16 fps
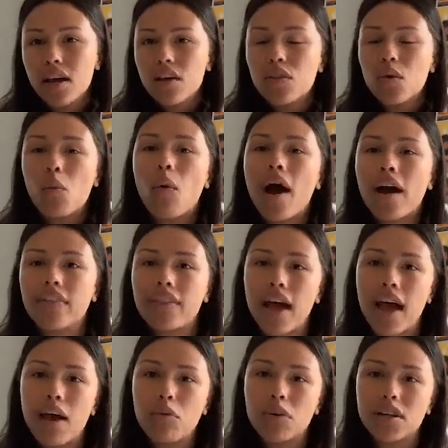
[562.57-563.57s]
the wild
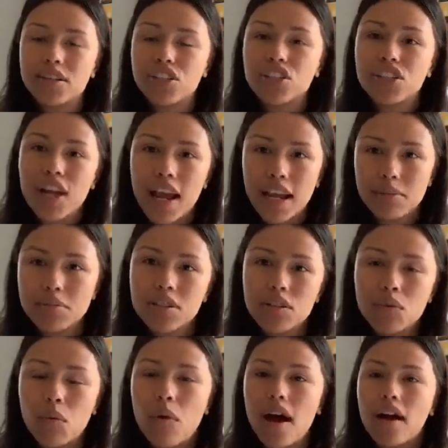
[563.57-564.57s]
that was shamed,
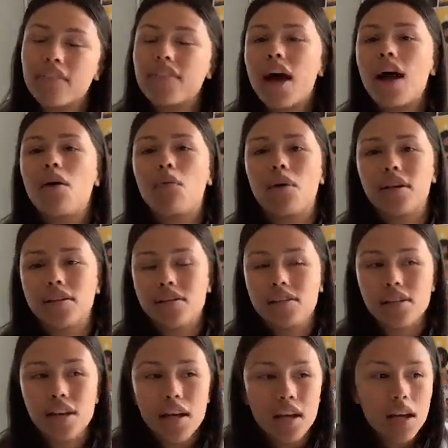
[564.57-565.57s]
the wild that
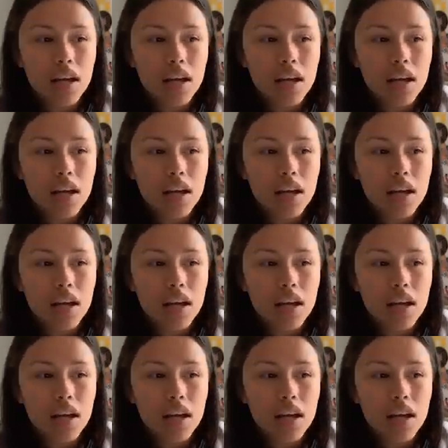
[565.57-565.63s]
was,